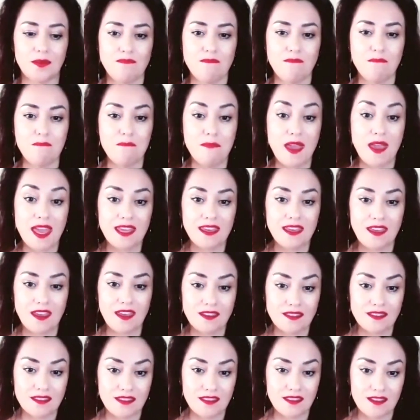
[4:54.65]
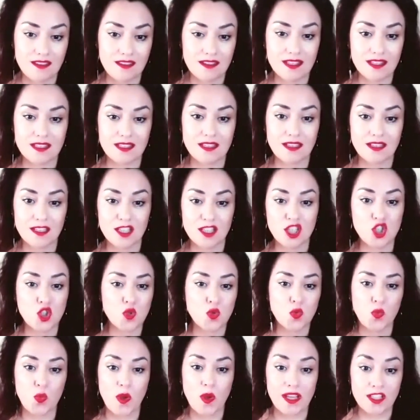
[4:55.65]
making this
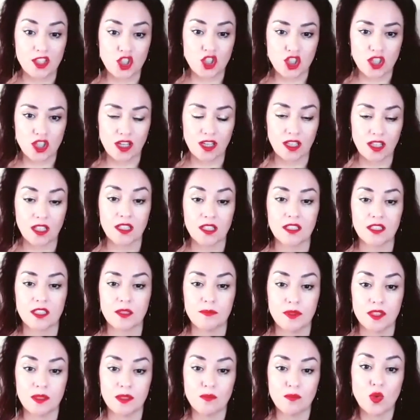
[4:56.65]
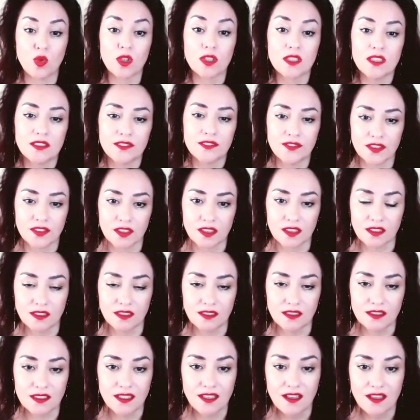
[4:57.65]
switch a little bit more
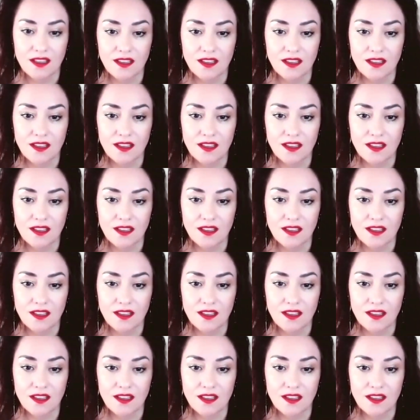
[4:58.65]
difficult.